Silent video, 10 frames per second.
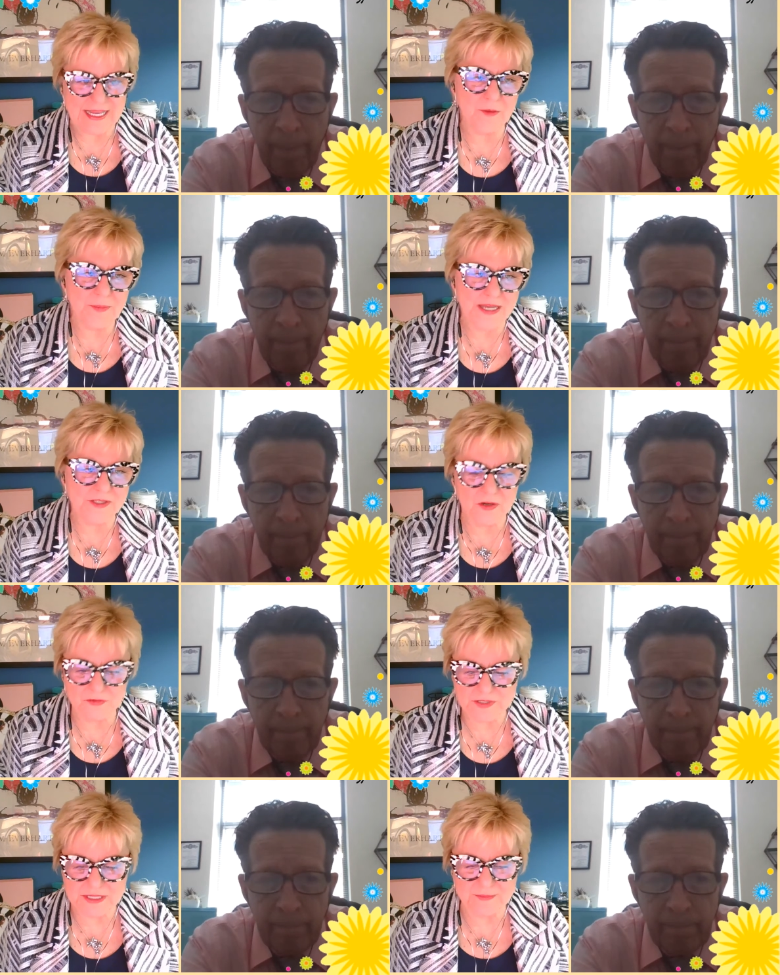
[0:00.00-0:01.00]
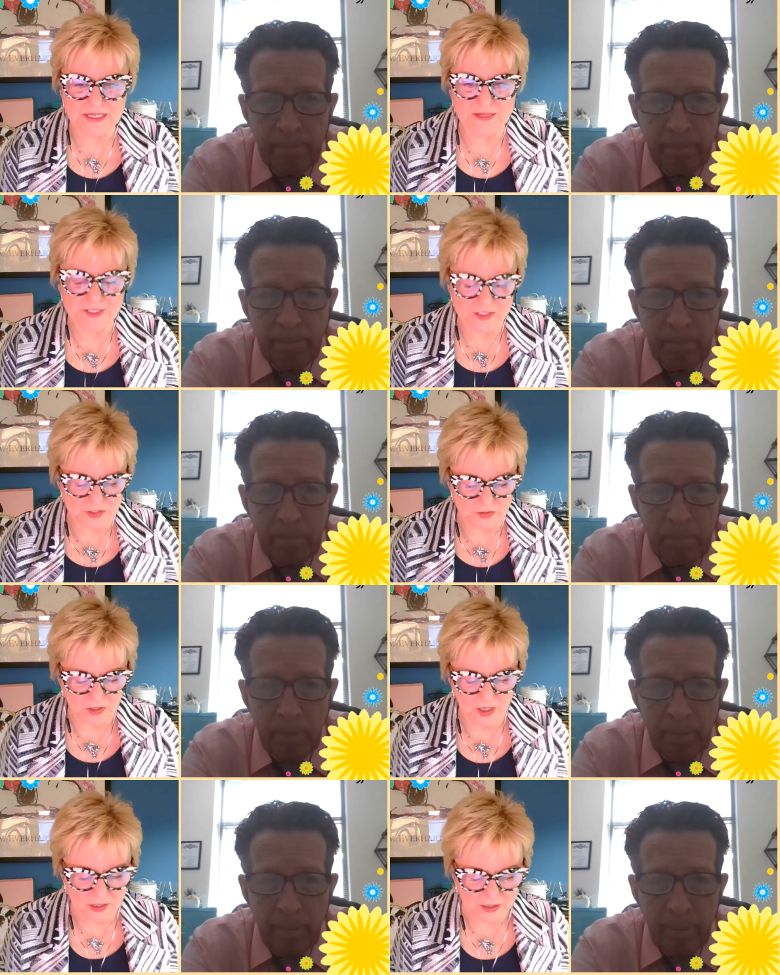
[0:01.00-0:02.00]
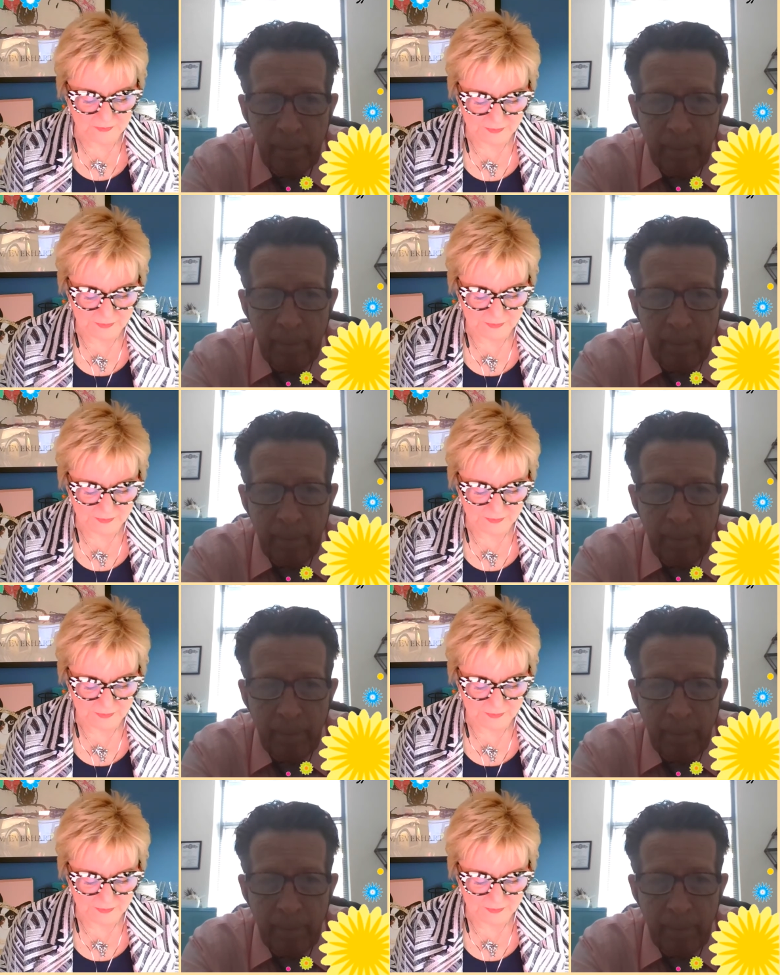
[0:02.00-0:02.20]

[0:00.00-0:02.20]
Speaker 1: And they'll pass over something if it's too long.